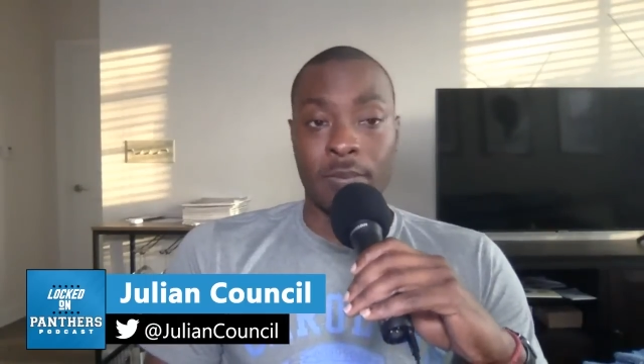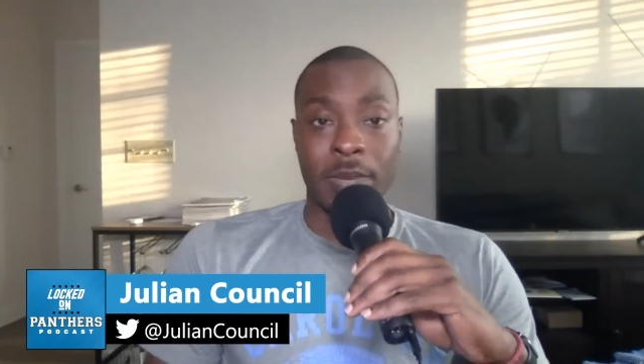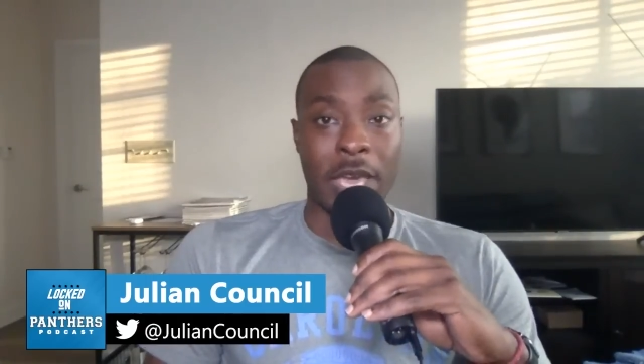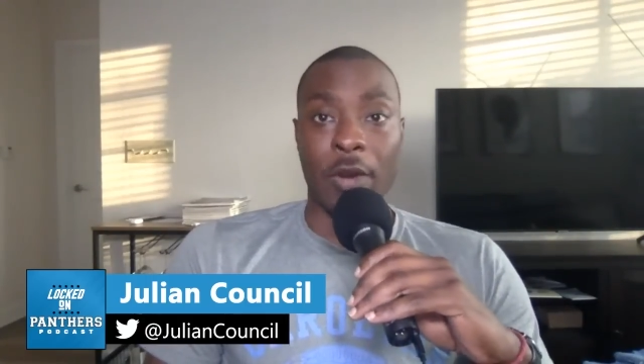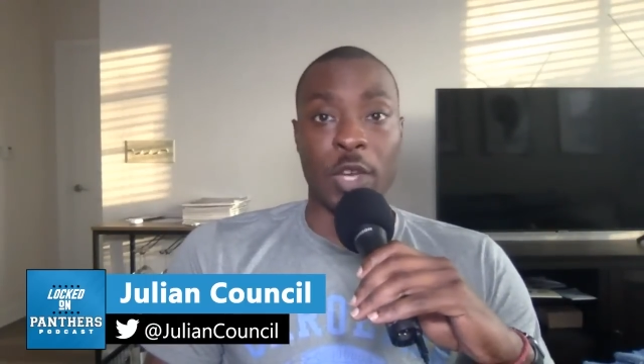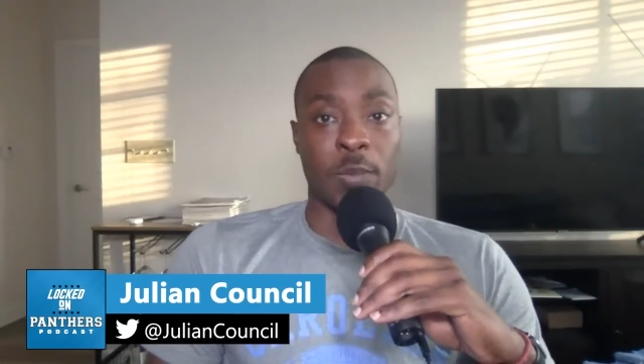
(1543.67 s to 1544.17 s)

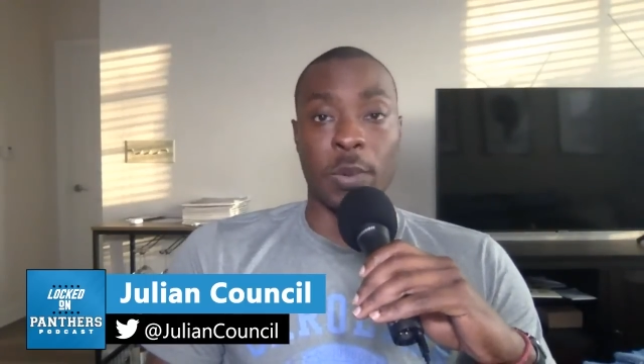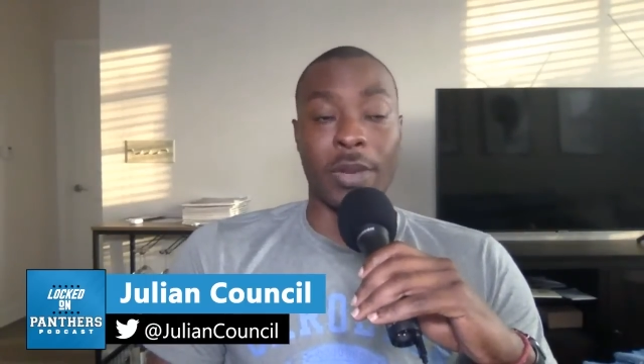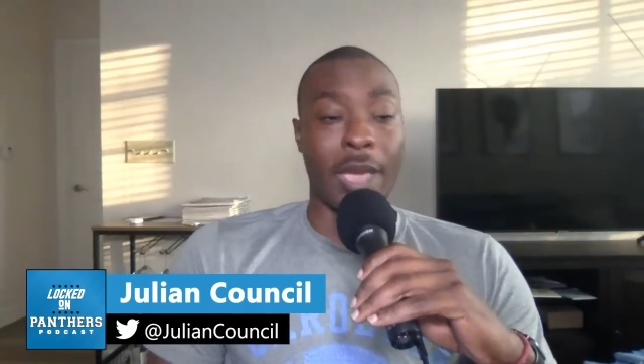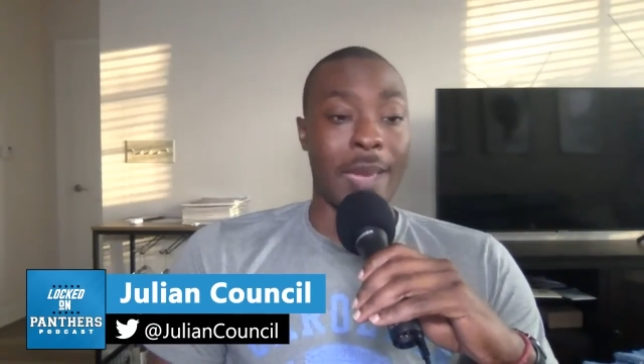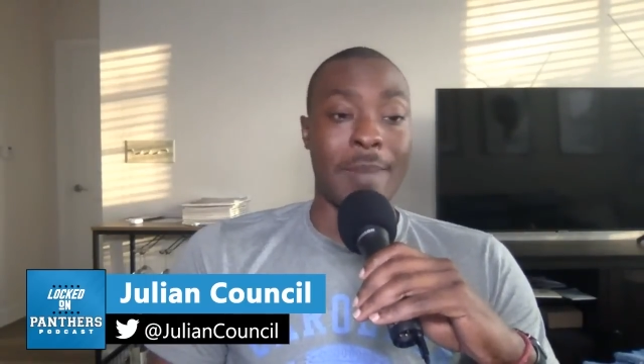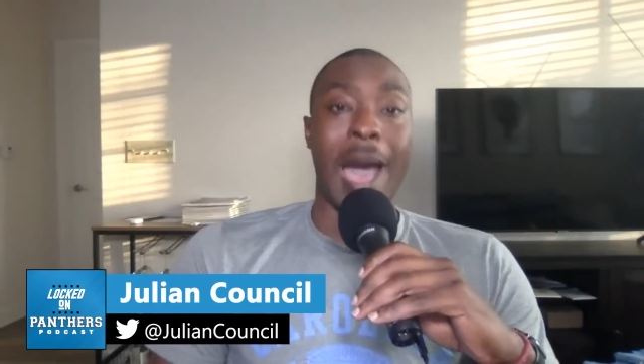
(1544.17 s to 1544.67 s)
carries per
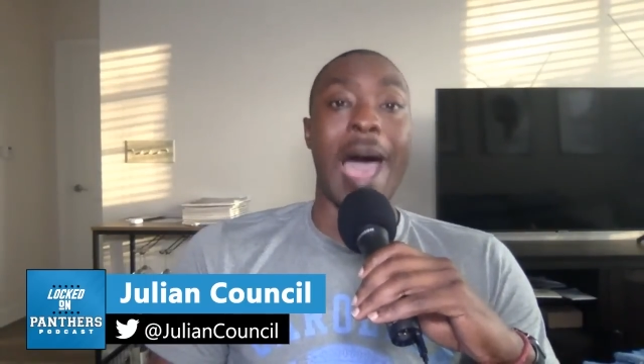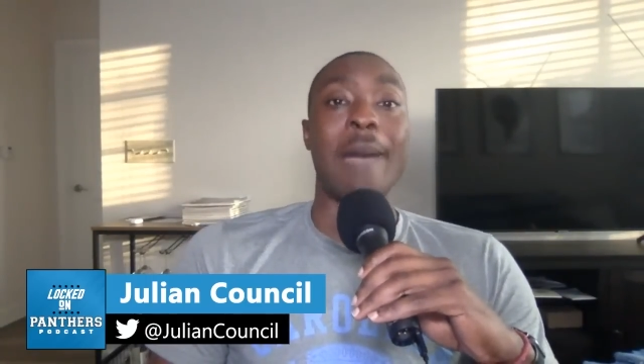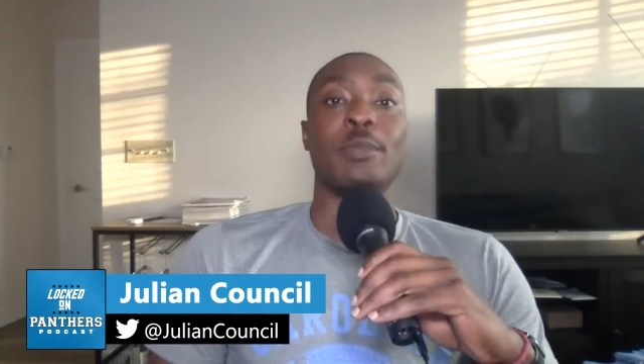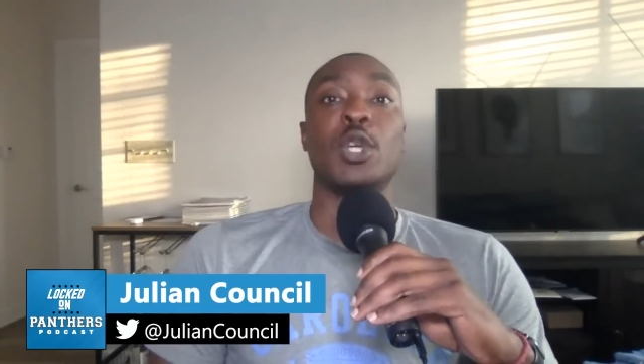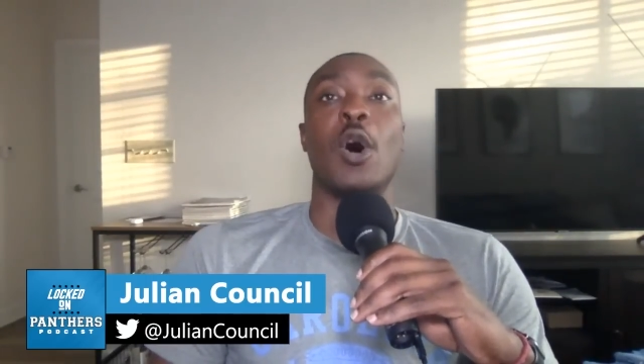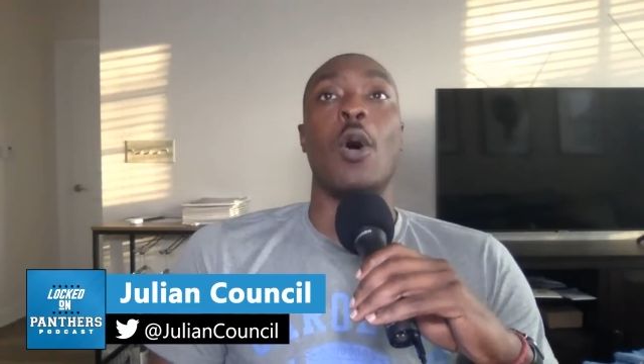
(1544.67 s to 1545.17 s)
game,
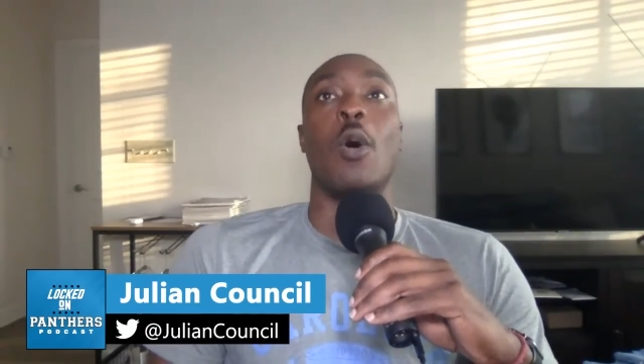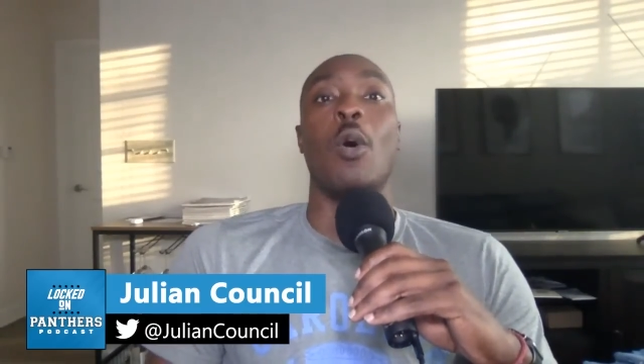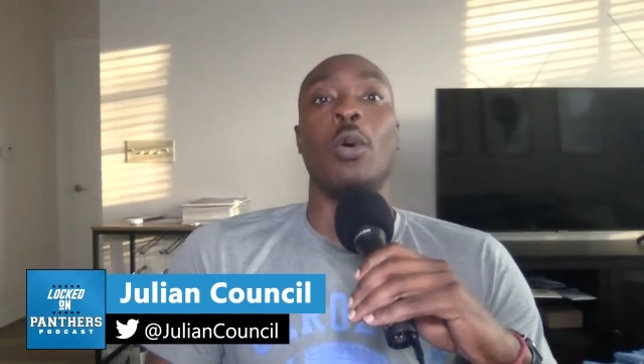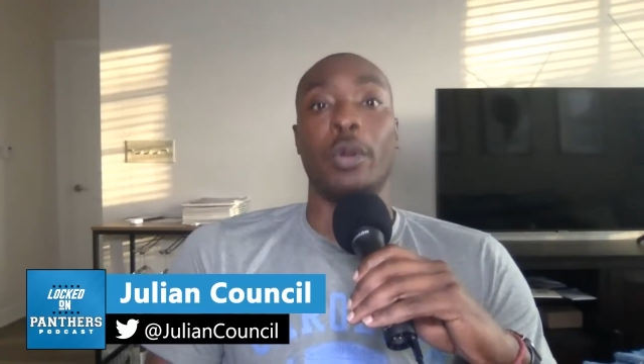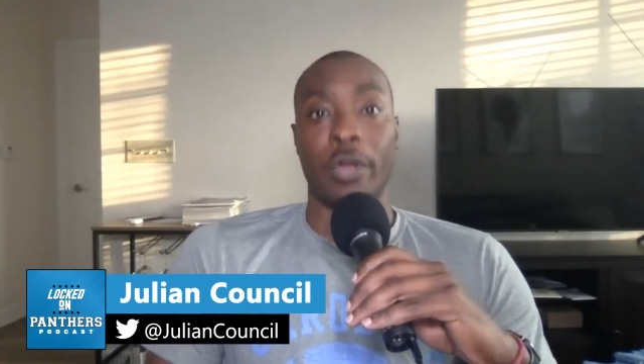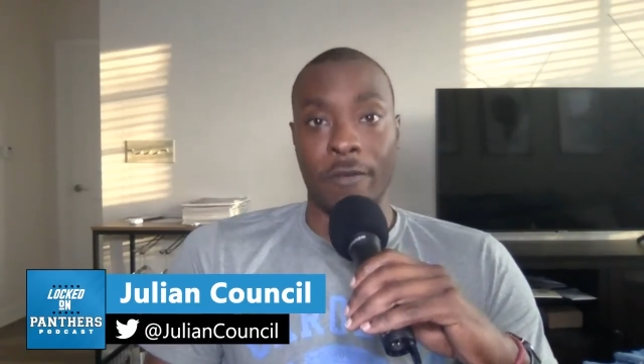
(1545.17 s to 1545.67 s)
I'm
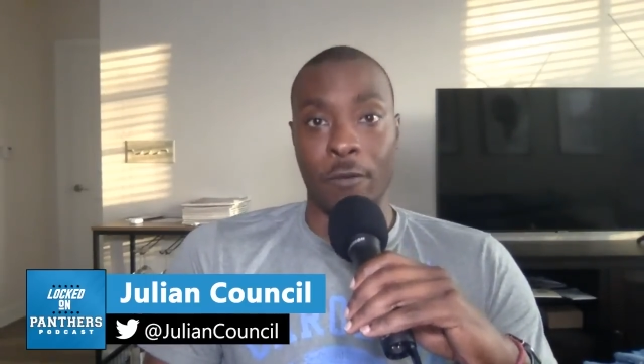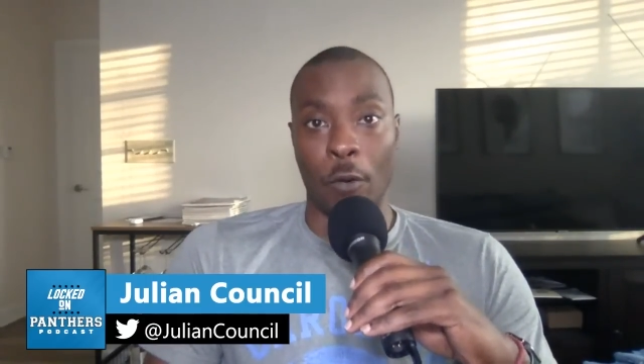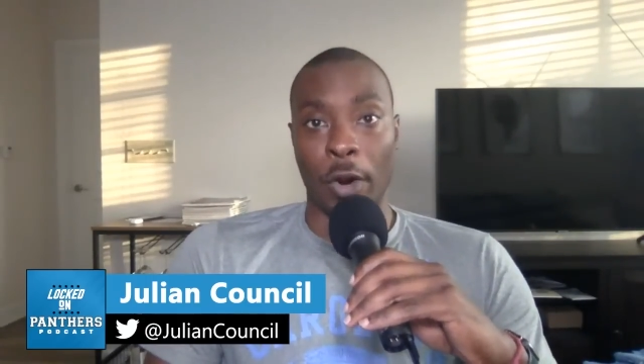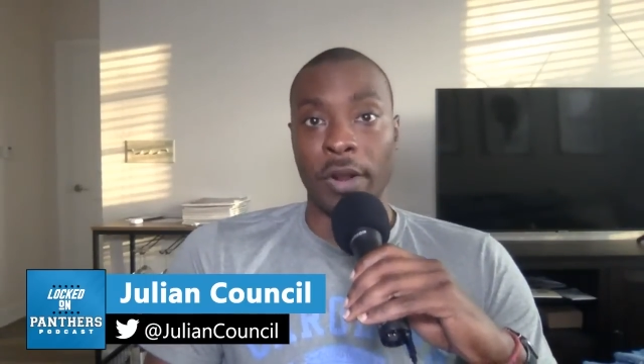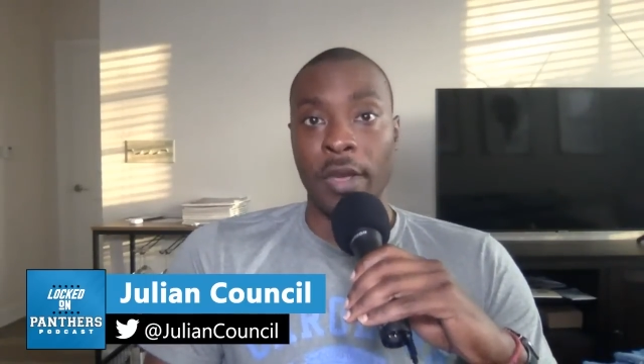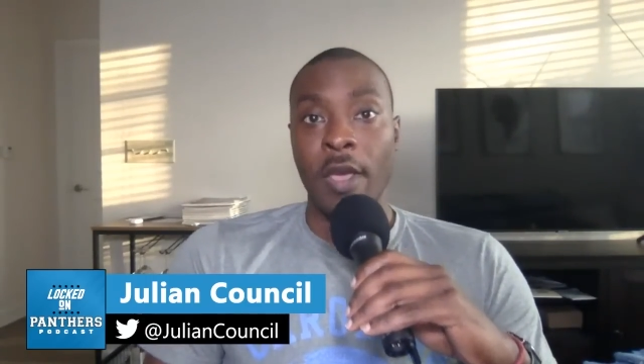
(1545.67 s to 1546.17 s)
totally
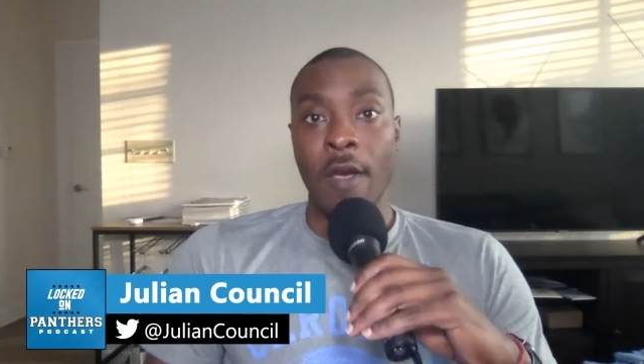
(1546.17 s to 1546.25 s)
for it